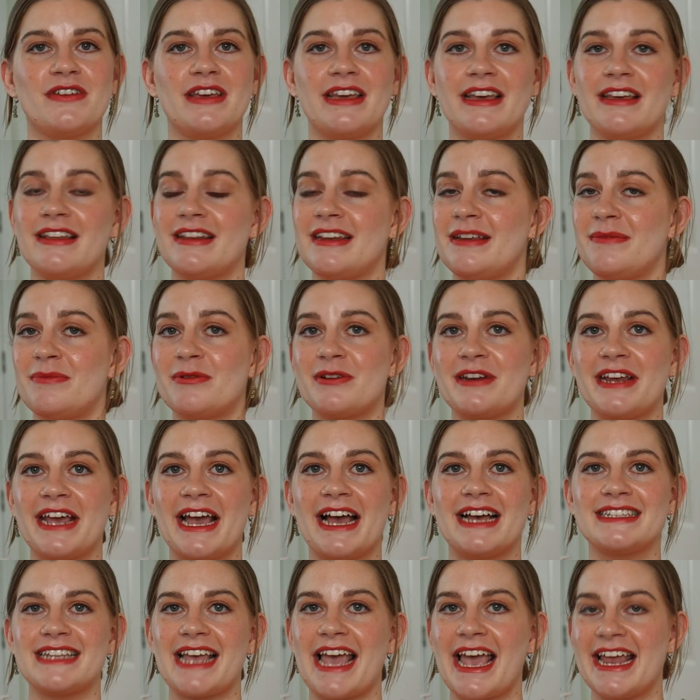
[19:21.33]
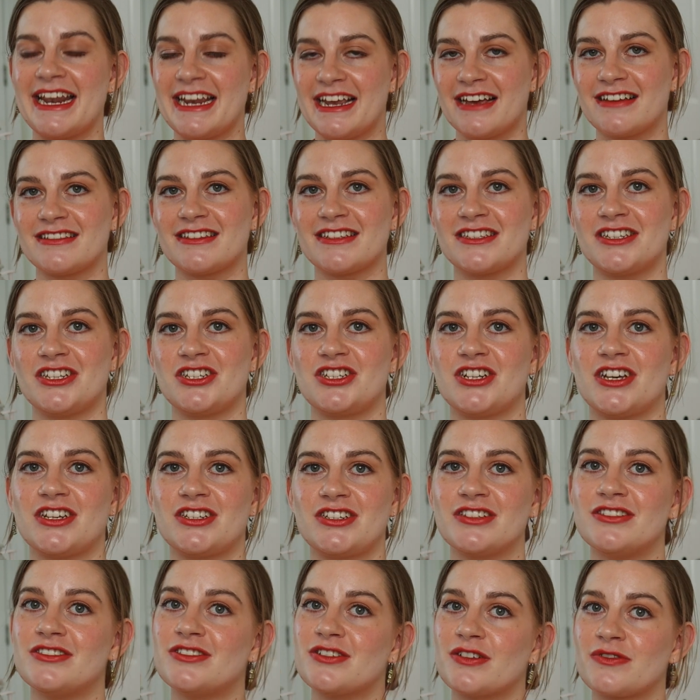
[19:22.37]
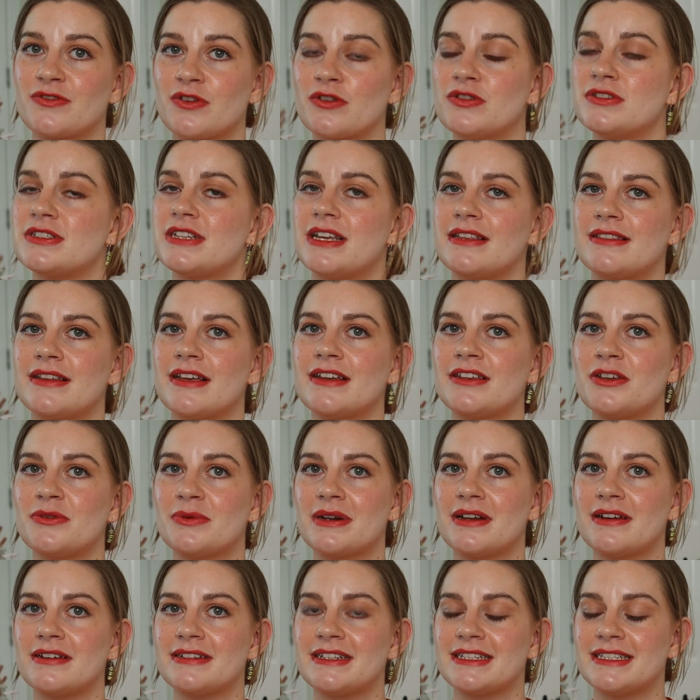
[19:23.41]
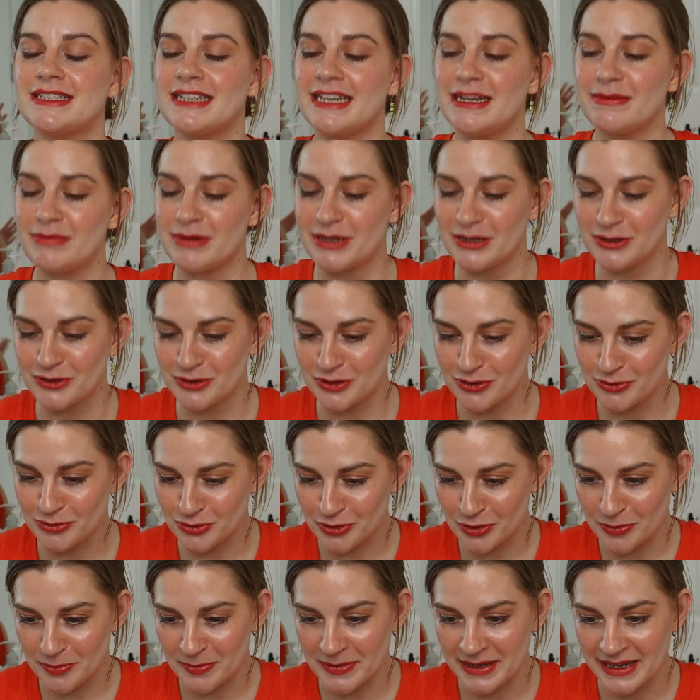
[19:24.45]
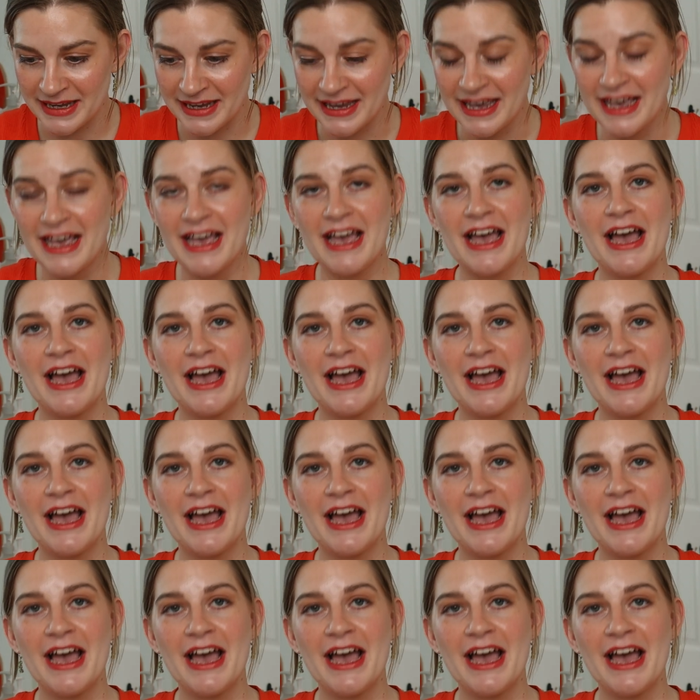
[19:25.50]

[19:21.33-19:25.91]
anybody has any other suggestions of content that you would like to see, please do drop me